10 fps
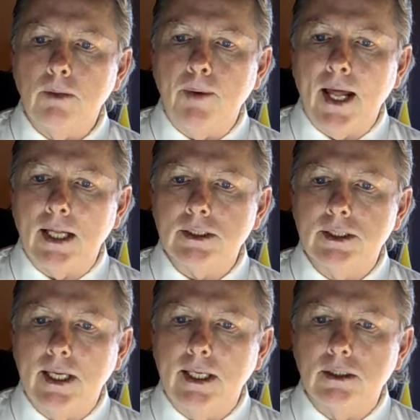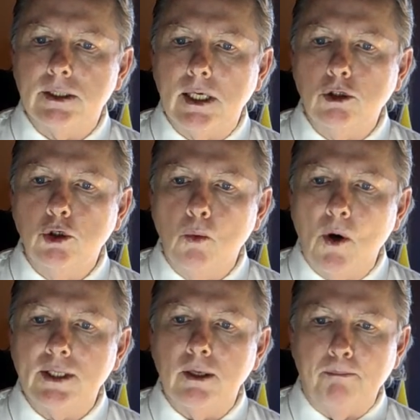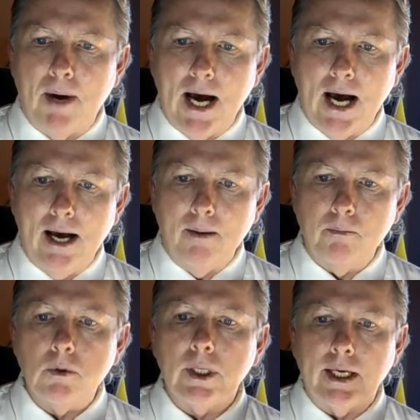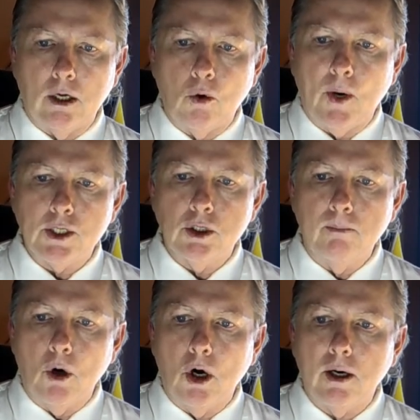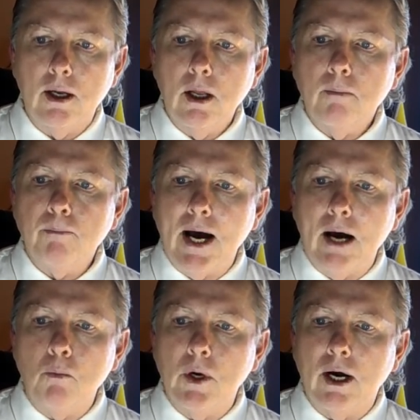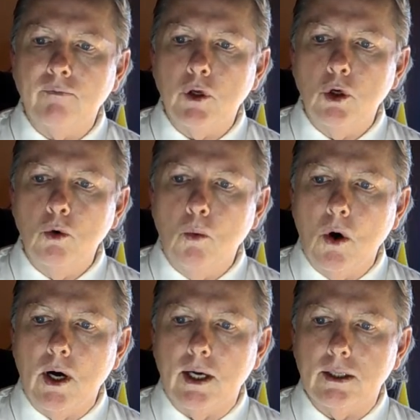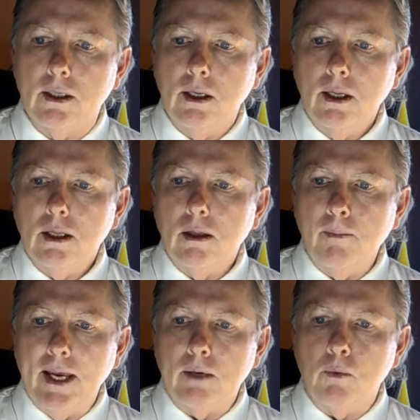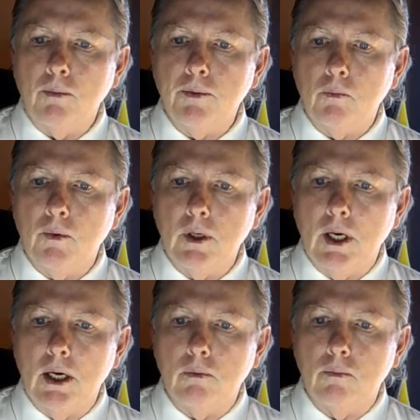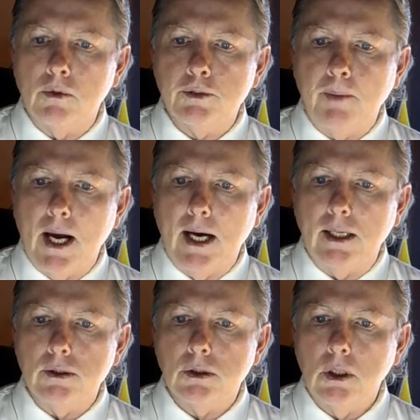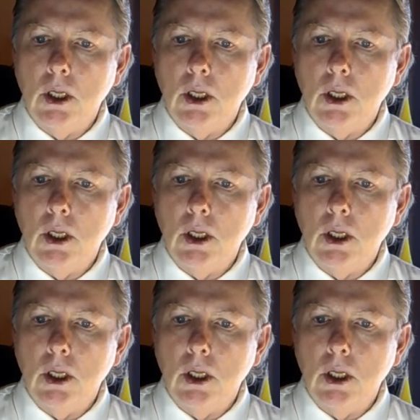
Palestinian says, you want to bomb? Like a question mark? Bomb whatever you want, the man responds.